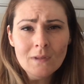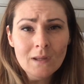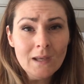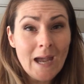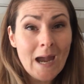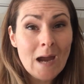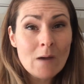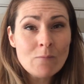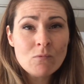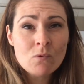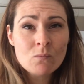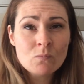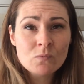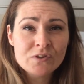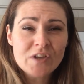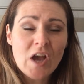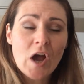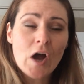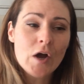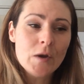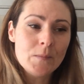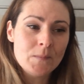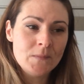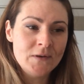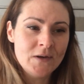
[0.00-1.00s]
Cameron was
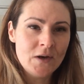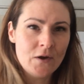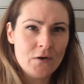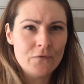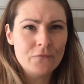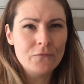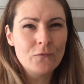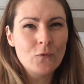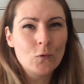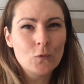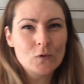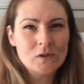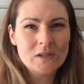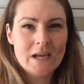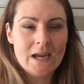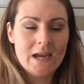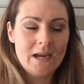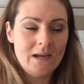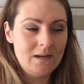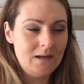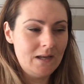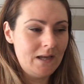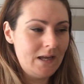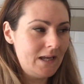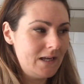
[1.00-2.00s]
home, you know,
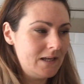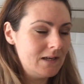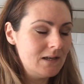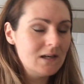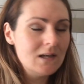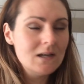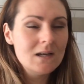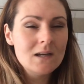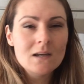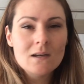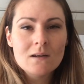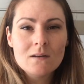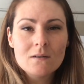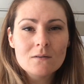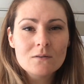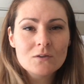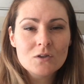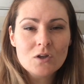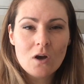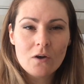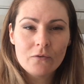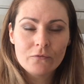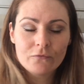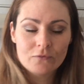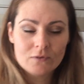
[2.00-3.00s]
14. He
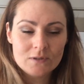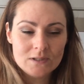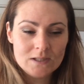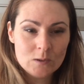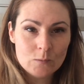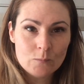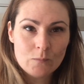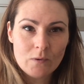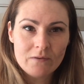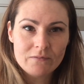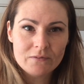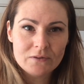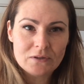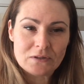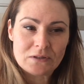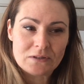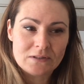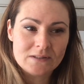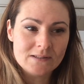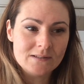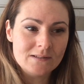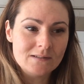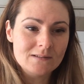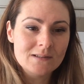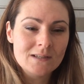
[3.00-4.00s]
looked after his little
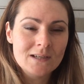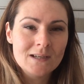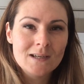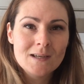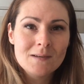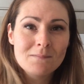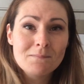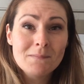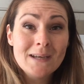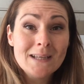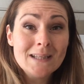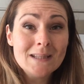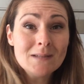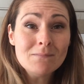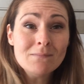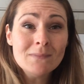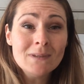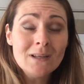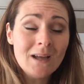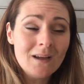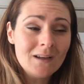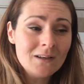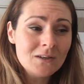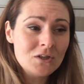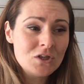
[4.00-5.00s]
brothers and made them
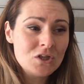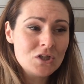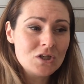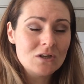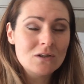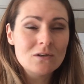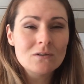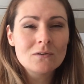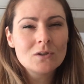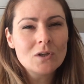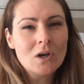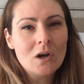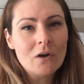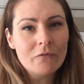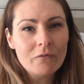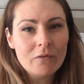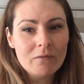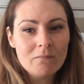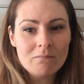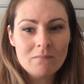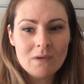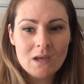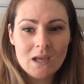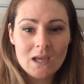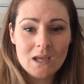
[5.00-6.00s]
lunch and looked after
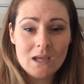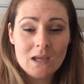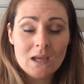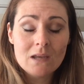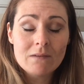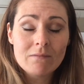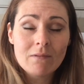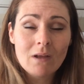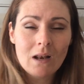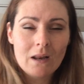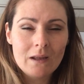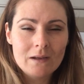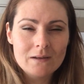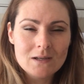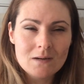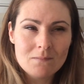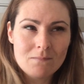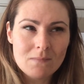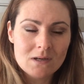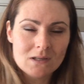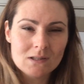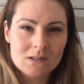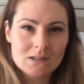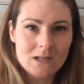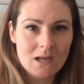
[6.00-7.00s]
me, even cleared up
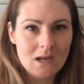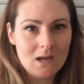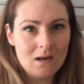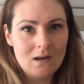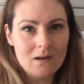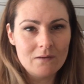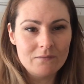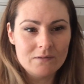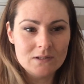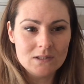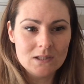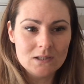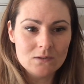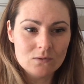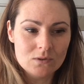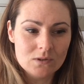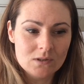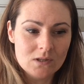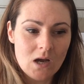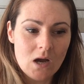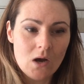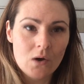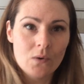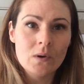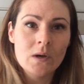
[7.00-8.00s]
my sick, love his little
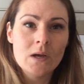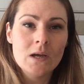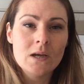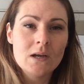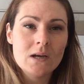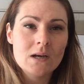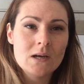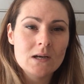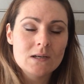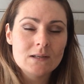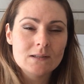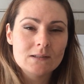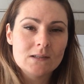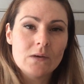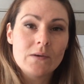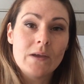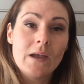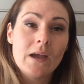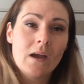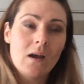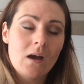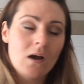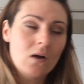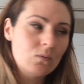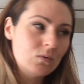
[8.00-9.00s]
soul. So
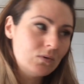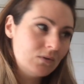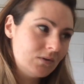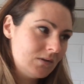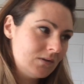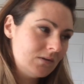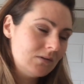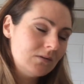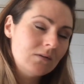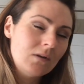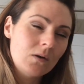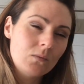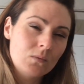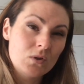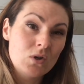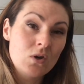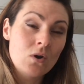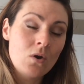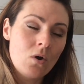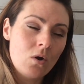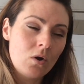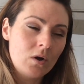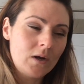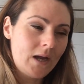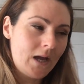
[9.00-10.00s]
yeah, I was I was
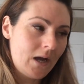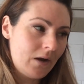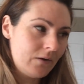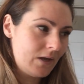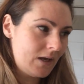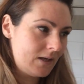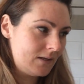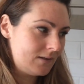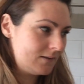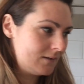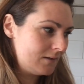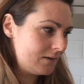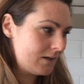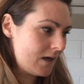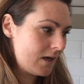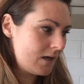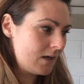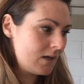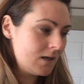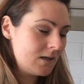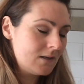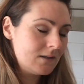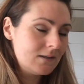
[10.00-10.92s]
knocked out yesterday.